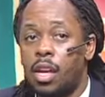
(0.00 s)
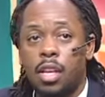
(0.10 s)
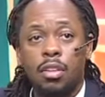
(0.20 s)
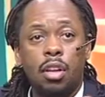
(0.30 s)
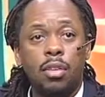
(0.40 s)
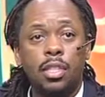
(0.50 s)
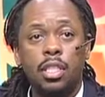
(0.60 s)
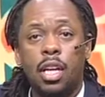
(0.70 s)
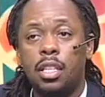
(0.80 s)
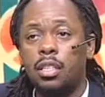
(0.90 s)
And then all of a
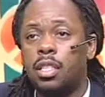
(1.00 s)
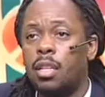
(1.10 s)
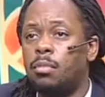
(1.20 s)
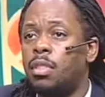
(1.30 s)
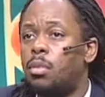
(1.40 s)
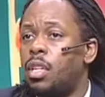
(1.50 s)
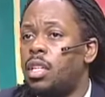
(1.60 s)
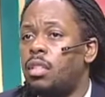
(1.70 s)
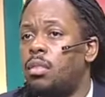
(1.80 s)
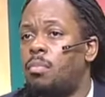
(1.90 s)
sudden, something was
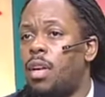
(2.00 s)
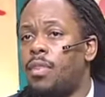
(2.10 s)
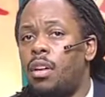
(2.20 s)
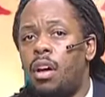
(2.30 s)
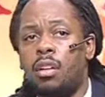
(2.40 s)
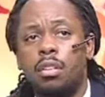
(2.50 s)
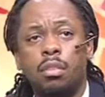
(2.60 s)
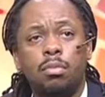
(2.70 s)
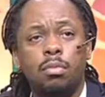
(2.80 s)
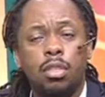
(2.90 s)
quickened to Prophet
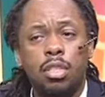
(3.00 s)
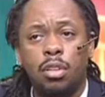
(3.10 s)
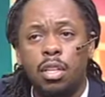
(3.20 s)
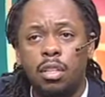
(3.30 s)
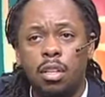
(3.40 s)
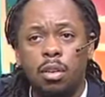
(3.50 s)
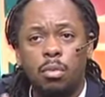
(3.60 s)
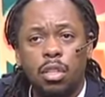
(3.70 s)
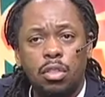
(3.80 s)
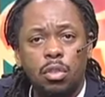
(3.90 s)
Hongo concerning
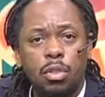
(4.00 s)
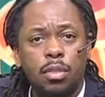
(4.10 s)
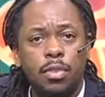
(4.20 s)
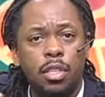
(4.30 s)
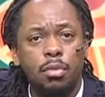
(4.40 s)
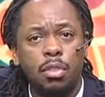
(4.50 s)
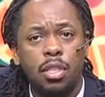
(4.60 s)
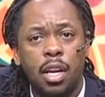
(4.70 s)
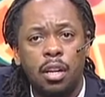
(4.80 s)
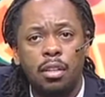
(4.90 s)
one or two individuals
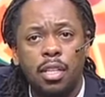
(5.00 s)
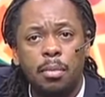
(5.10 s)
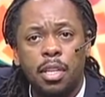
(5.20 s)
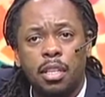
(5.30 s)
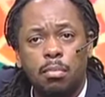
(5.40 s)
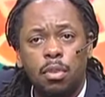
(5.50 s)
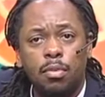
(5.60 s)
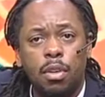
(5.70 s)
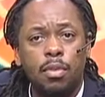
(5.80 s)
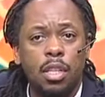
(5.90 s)
there, and they began to
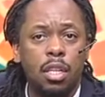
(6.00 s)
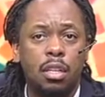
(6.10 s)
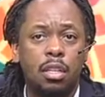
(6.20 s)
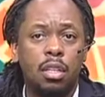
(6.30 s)
move over there.